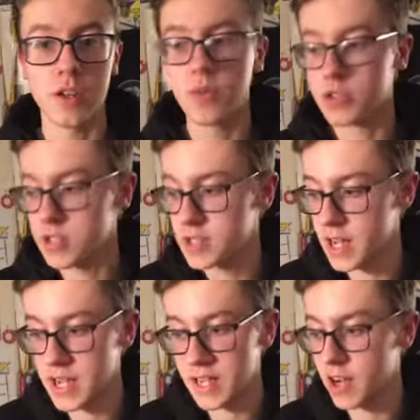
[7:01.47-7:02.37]
know what to
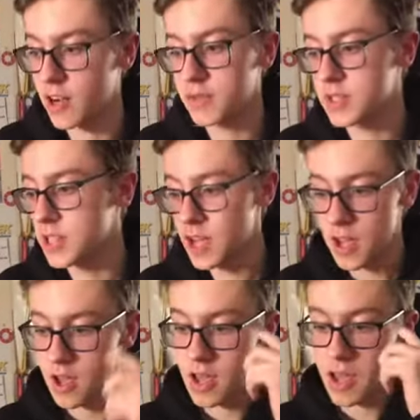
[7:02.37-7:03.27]
say.
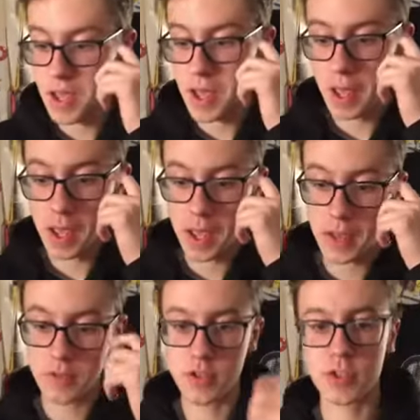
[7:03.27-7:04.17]

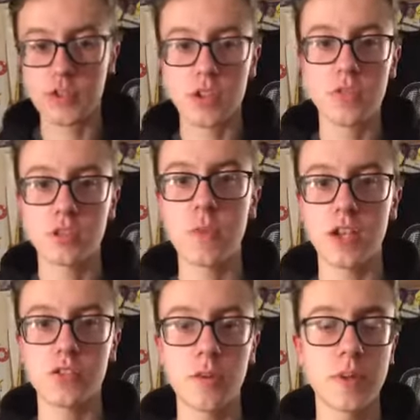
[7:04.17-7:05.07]
It was just so
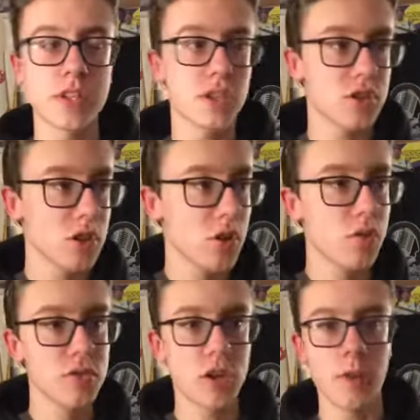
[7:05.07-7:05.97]
special. It had been such a
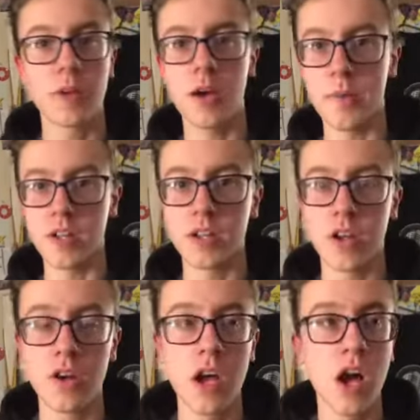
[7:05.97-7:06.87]
long time coming, you
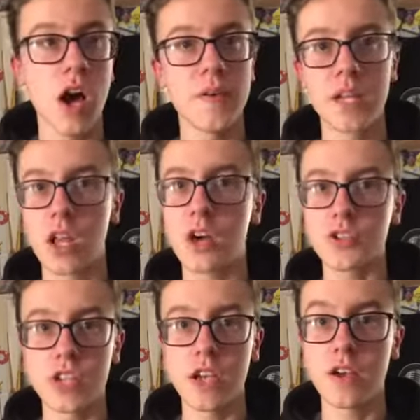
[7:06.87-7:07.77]
know. I think
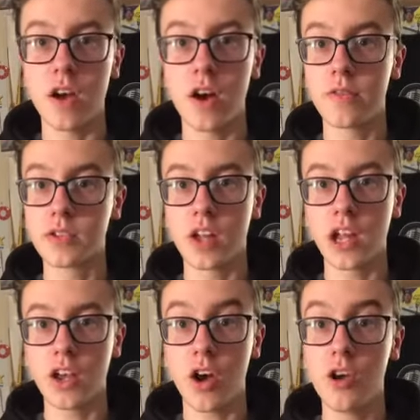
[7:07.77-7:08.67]
last year I was
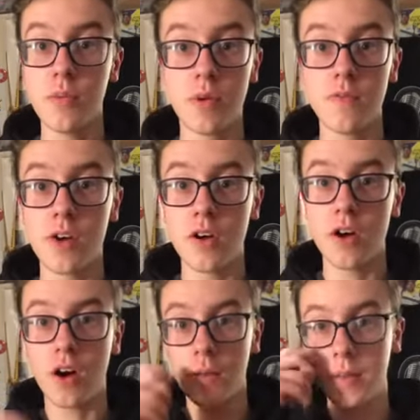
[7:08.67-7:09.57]
like hoping that
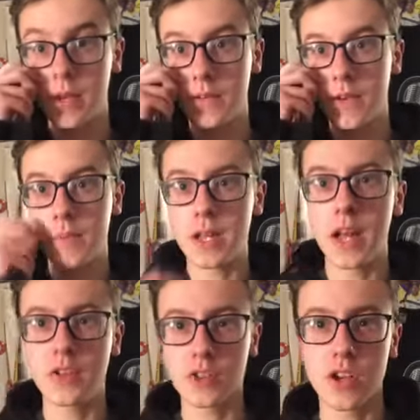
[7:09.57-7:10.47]
there'd be an
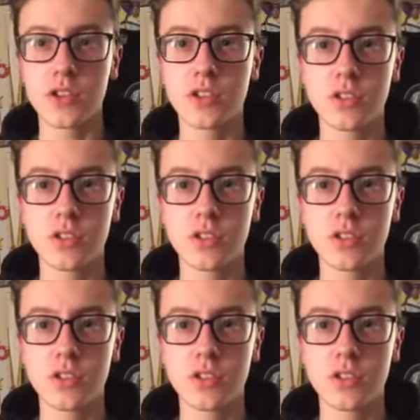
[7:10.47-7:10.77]
outside